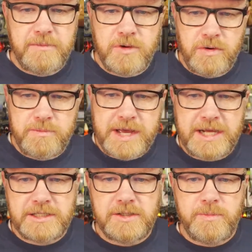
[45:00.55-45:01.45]
I'm going
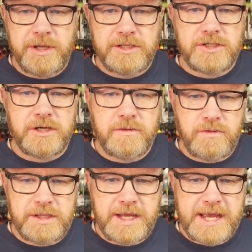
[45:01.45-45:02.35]
back to the picture
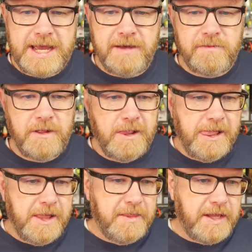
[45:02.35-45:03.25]
of what they have.
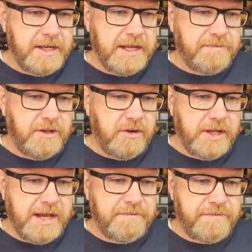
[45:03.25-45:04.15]
They definitely
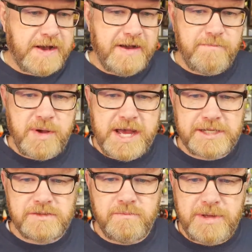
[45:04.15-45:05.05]
only have five
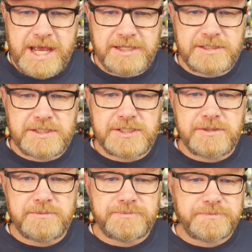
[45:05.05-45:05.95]
packs of
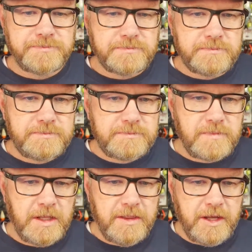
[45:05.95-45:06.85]
baits.
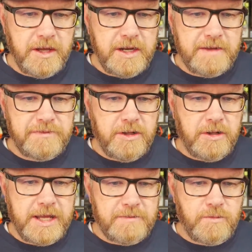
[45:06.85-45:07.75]
They uh, definitely
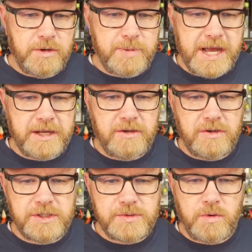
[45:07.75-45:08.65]
only have one pack of
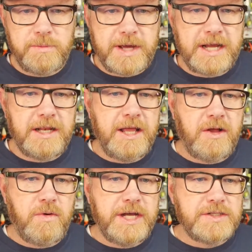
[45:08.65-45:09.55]
hooks, one pack of
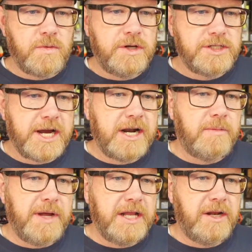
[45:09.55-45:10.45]
nail weights, one
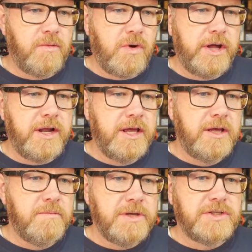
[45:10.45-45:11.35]
chatterbait, and one
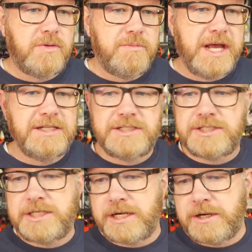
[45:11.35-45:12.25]
missile bait
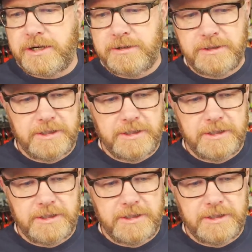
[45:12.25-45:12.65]
sticker.